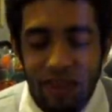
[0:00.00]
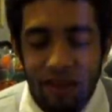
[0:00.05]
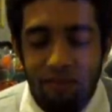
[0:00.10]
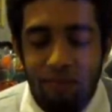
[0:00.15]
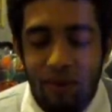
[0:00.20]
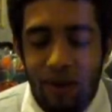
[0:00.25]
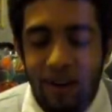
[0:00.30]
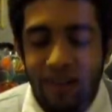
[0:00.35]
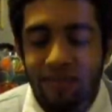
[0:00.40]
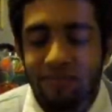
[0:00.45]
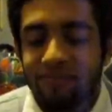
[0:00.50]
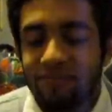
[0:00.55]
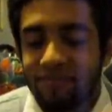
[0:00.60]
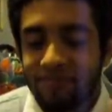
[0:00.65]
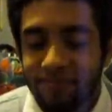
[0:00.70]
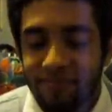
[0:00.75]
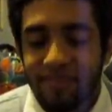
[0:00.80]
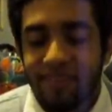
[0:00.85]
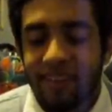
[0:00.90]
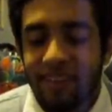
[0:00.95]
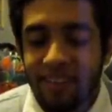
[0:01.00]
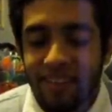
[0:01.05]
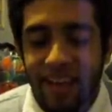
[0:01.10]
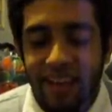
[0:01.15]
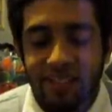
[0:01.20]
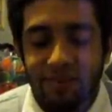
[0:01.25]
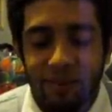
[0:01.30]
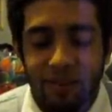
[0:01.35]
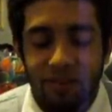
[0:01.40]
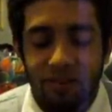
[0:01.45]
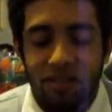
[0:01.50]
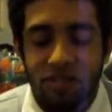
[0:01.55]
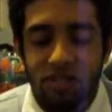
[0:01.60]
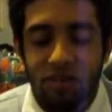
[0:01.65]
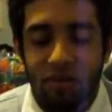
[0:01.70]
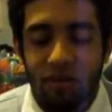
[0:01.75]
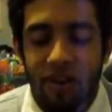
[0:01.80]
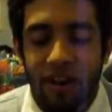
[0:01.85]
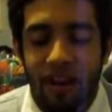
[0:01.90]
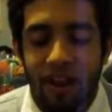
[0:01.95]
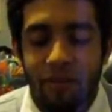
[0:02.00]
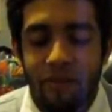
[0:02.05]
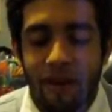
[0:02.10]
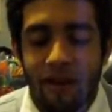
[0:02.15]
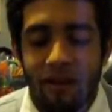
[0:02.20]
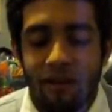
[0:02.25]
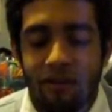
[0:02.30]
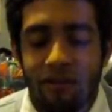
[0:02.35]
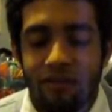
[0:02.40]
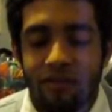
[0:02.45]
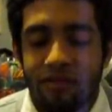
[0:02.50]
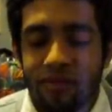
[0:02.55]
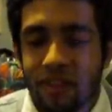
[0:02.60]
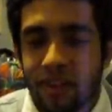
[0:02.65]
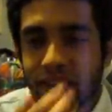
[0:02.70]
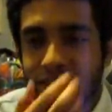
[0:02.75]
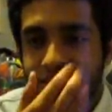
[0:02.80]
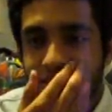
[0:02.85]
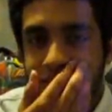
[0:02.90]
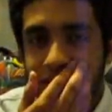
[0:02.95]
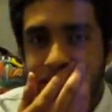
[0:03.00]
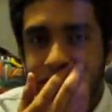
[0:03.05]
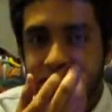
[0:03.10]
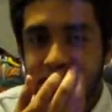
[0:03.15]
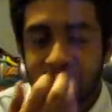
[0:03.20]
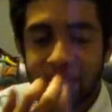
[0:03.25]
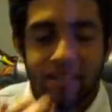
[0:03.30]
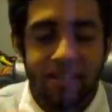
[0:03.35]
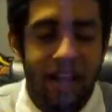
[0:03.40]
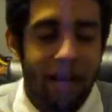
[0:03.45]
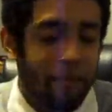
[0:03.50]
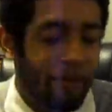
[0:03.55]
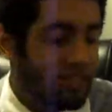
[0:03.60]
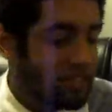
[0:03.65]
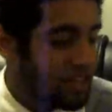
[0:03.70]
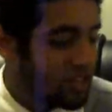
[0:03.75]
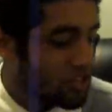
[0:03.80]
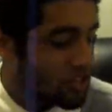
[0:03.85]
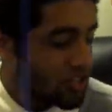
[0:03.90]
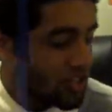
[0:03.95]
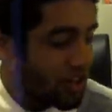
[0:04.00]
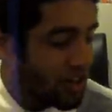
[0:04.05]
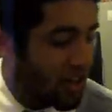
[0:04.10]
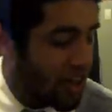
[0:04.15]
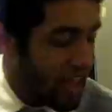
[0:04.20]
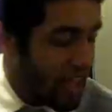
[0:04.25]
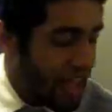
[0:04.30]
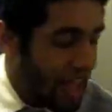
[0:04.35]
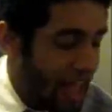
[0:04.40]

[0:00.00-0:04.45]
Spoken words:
But that's a little story about the time extension.